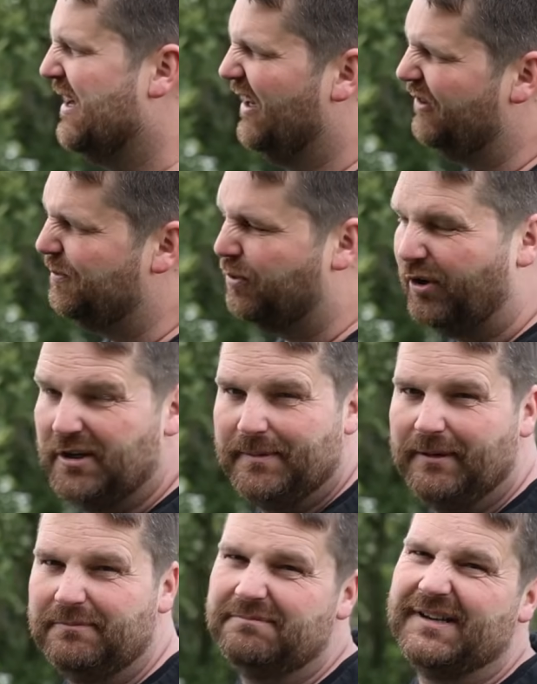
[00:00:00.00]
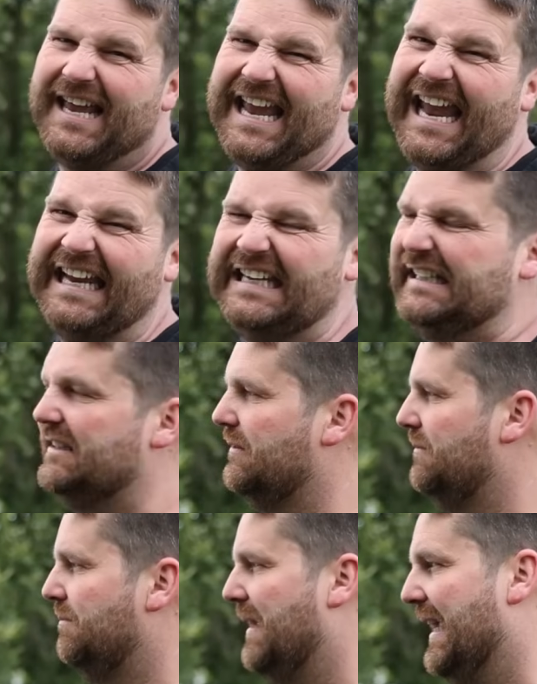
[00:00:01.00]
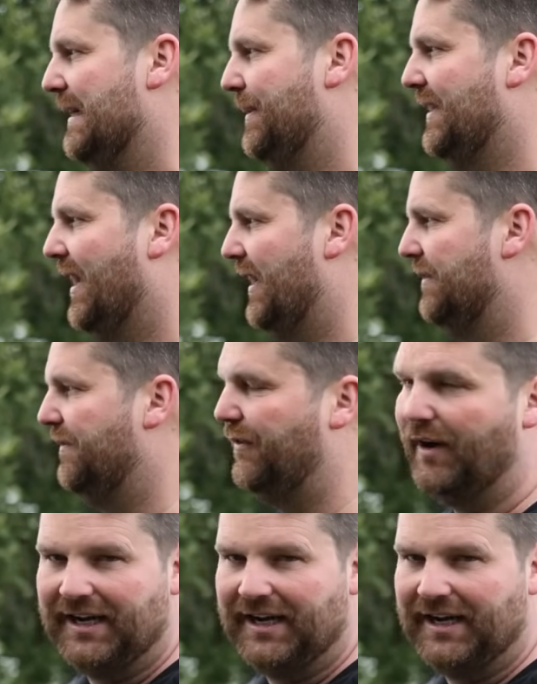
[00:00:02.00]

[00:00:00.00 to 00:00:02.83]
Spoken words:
It was probably about 8, maybe 9 foot